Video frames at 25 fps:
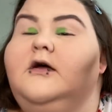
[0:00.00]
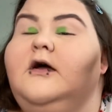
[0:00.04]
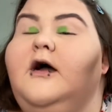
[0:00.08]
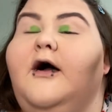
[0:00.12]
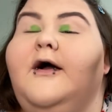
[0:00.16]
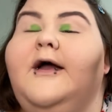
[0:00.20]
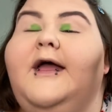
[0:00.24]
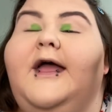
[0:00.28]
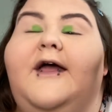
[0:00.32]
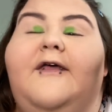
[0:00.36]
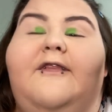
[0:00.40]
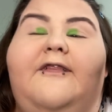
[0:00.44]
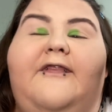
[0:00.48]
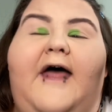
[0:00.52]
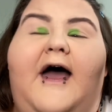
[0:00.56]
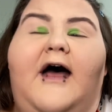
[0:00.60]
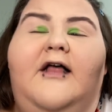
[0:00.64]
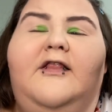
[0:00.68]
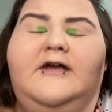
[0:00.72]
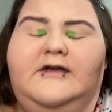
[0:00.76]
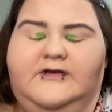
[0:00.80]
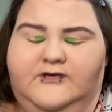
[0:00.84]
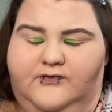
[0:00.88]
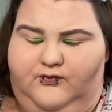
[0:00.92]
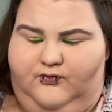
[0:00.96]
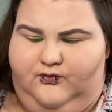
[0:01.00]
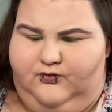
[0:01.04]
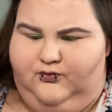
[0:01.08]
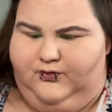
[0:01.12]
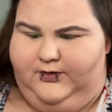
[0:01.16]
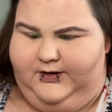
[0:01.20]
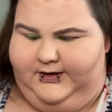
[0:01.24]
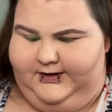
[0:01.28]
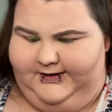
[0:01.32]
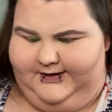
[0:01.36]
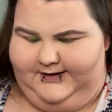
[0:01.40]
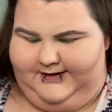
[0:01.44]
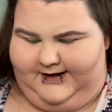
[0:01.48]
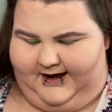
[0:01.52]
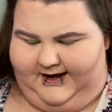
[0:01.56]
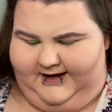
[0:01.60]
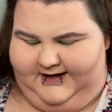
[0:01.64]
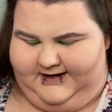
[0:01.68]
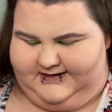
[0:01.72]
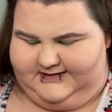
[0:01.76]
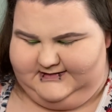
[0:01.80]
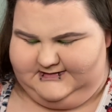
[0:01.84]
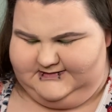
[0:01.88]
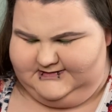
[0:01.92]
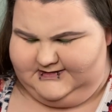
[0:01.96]
okay, that looks really
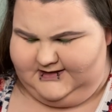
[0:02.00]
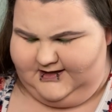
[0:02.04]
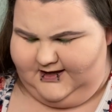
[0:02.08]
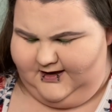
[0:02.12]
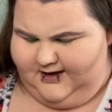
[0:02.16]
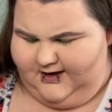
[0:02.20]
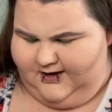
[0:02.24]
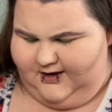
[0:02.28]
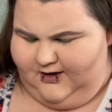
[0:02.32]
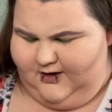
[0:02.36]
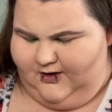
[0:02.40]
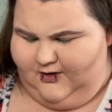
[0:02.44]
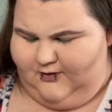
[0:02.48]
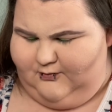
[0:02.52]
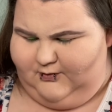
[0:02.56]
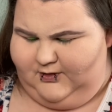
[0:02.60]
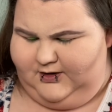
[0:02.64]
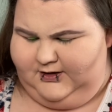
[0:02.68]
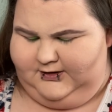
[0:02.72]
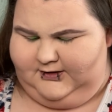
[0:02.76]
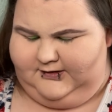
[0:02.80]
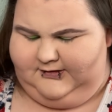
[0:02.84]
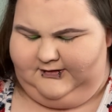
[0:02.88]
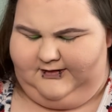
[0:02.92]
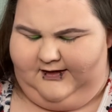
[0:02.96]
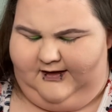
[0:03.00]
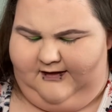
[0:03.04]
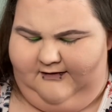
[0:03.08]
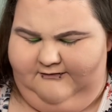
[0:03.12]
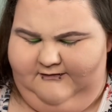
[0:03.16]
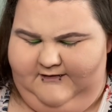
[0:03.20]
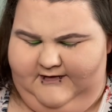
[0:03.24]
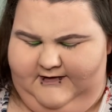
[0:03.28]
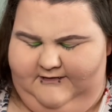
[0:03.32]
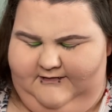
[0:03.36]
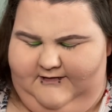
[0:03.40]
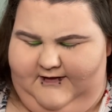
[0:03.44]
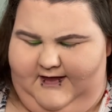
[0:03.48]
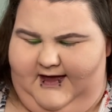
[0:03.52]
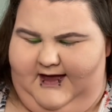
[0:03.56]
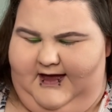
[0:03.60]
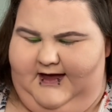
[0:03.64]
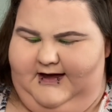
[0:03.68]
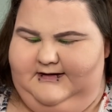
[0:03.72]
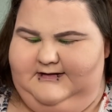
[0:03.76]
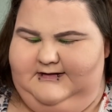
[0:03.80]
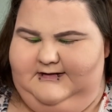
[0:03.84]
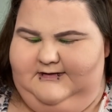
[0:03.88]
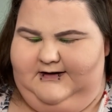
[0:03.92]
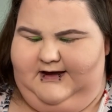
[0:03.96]
nice. We're loving
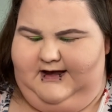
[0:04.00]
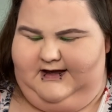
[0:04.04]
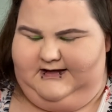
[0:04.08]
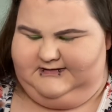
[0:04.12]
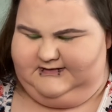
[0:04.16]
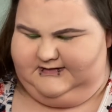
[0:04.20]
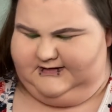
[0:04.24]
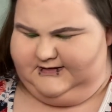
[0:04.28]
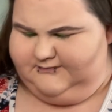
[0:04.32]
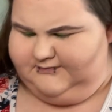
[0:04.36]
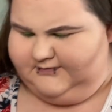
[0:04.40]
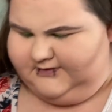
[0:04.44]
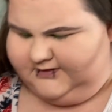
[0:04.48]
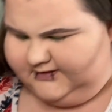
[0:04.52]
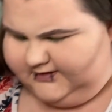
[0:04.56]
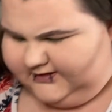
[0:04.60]
that. Okay, so then we're gonna